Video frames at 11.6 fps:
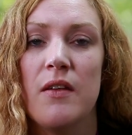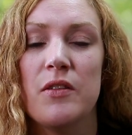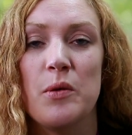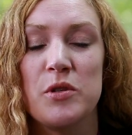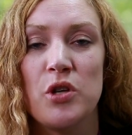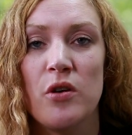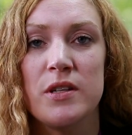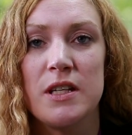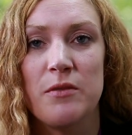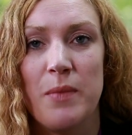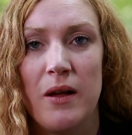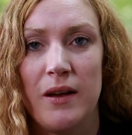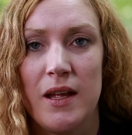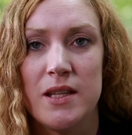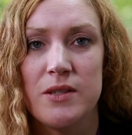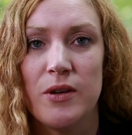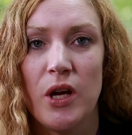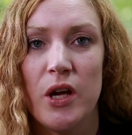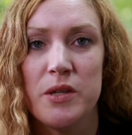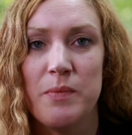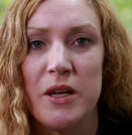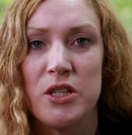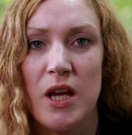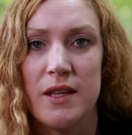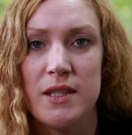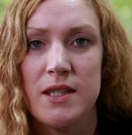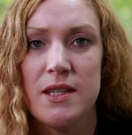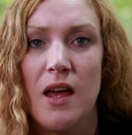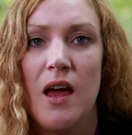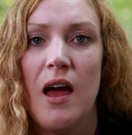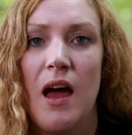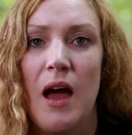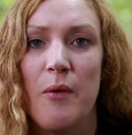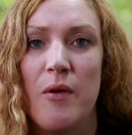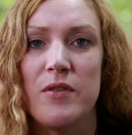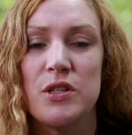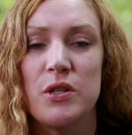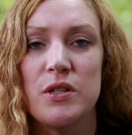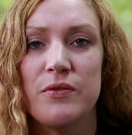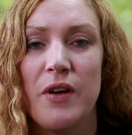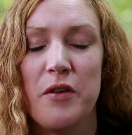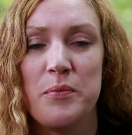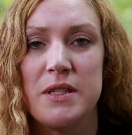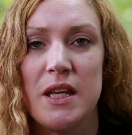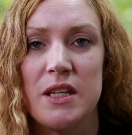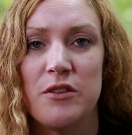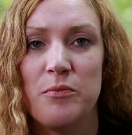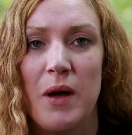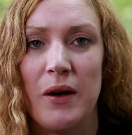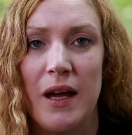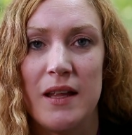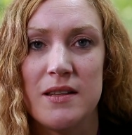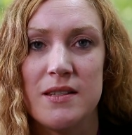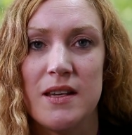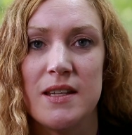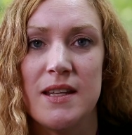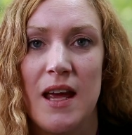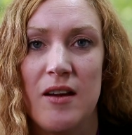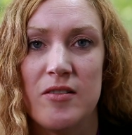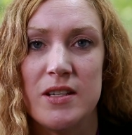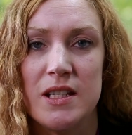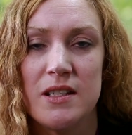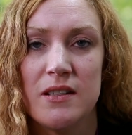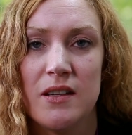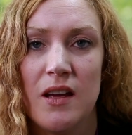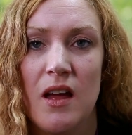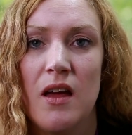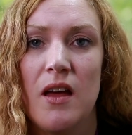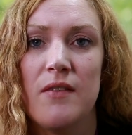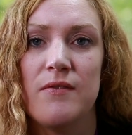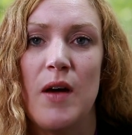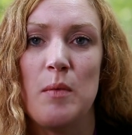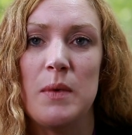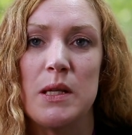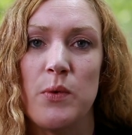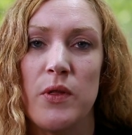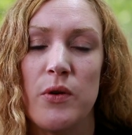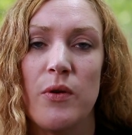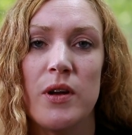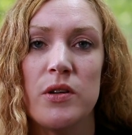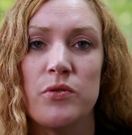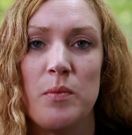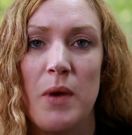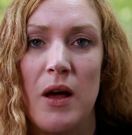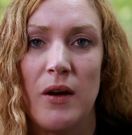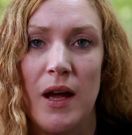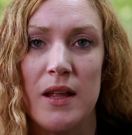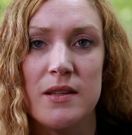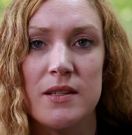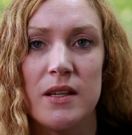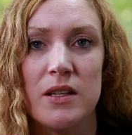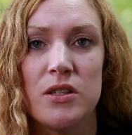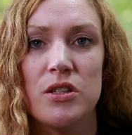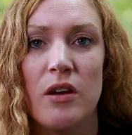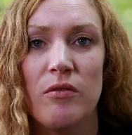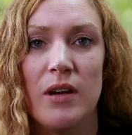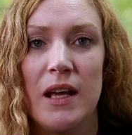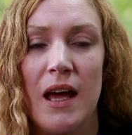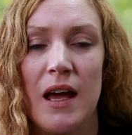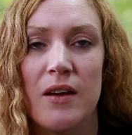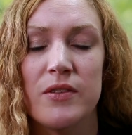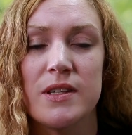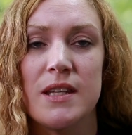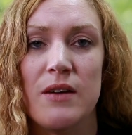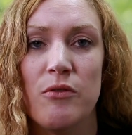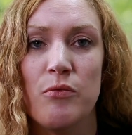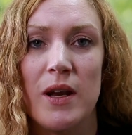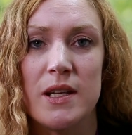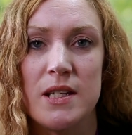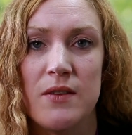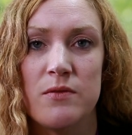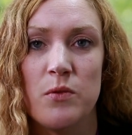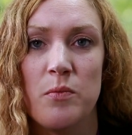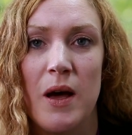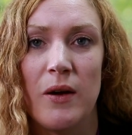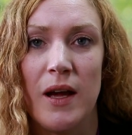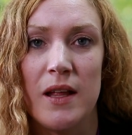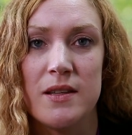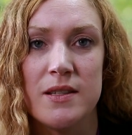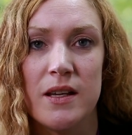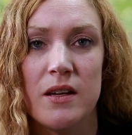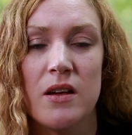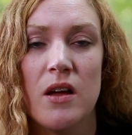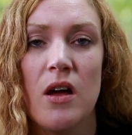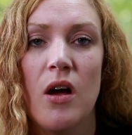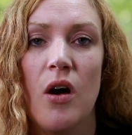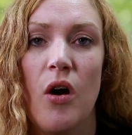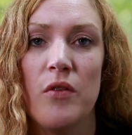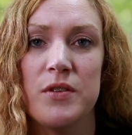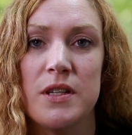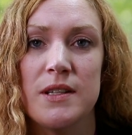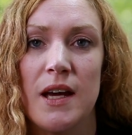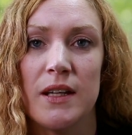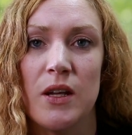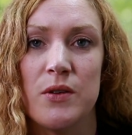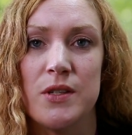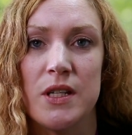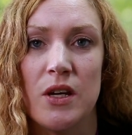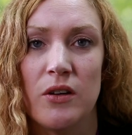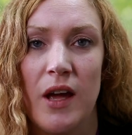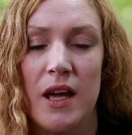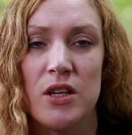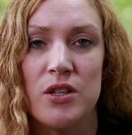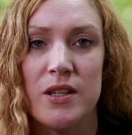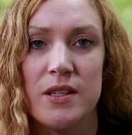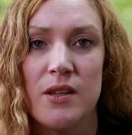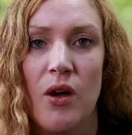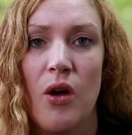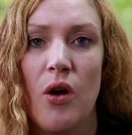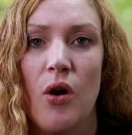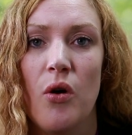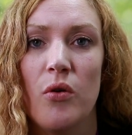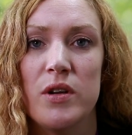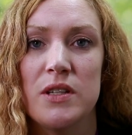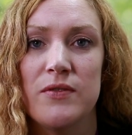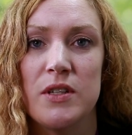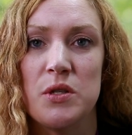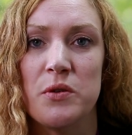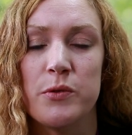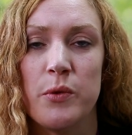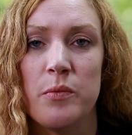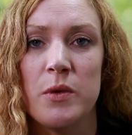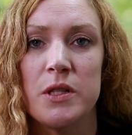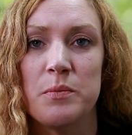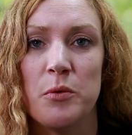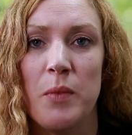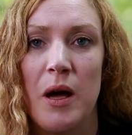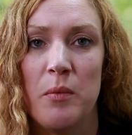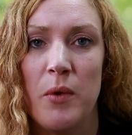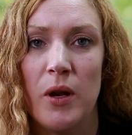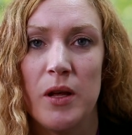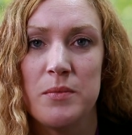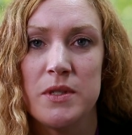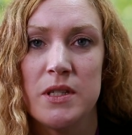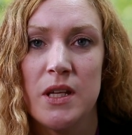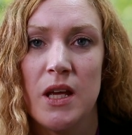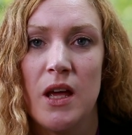The majority of bowel cancer occurs by chance, however 2 to 5% of bowel cancer is inherited. Families with hereditary bowel cancer generally have several relatives with bowel cancer, often diagnosed at younger ages, or individuals with multiple bowel polyps.